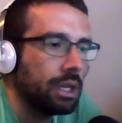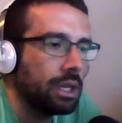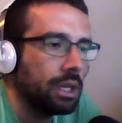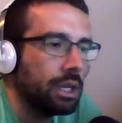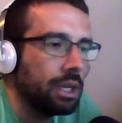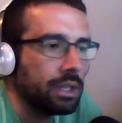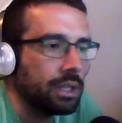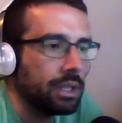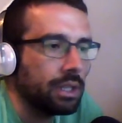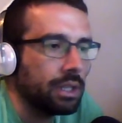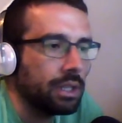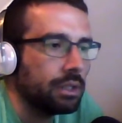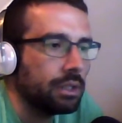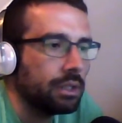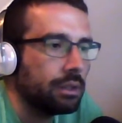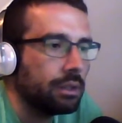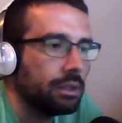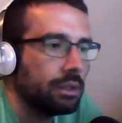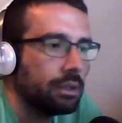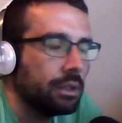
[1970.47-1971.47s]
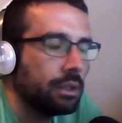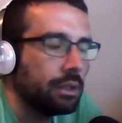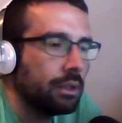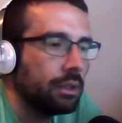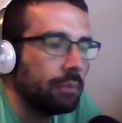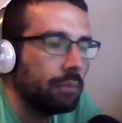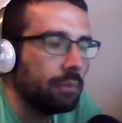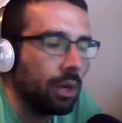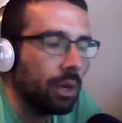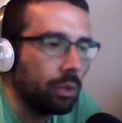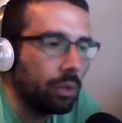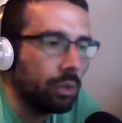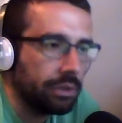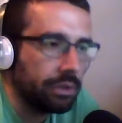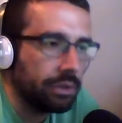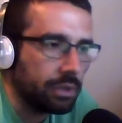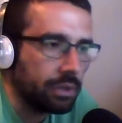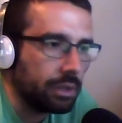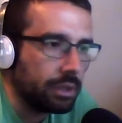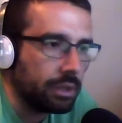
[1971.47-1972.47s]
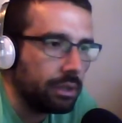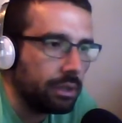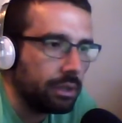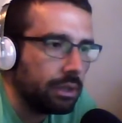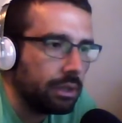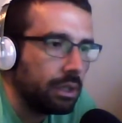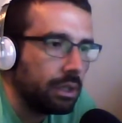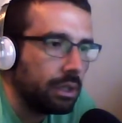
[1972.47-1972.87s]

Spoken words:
He hits it, about whiffs it.